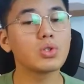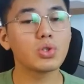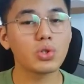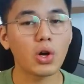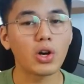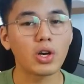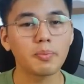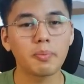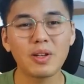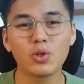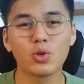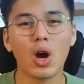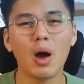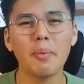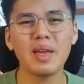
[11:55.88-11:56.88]
start by
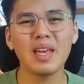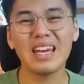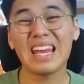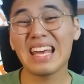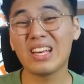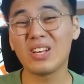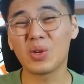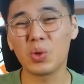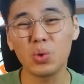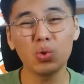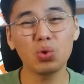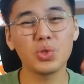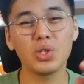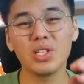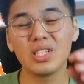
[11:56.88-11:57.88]
dropping in a
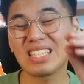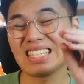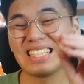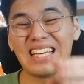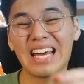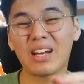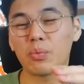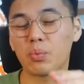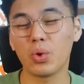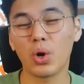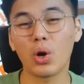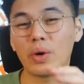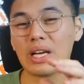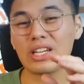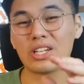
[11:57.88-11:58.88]
Google Sheets Get
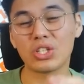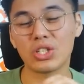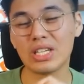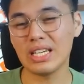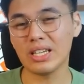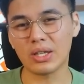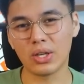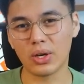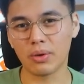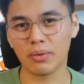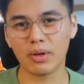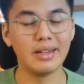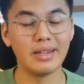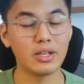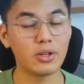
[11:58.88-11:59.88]
Row in Sheet node.
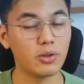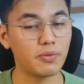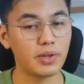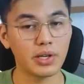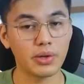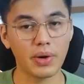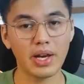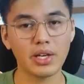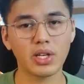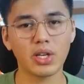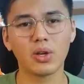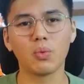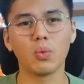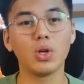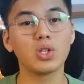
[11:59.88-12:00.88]
In the
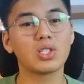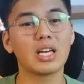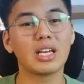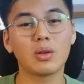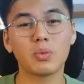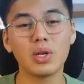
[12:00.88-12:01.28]
configuration, we'll set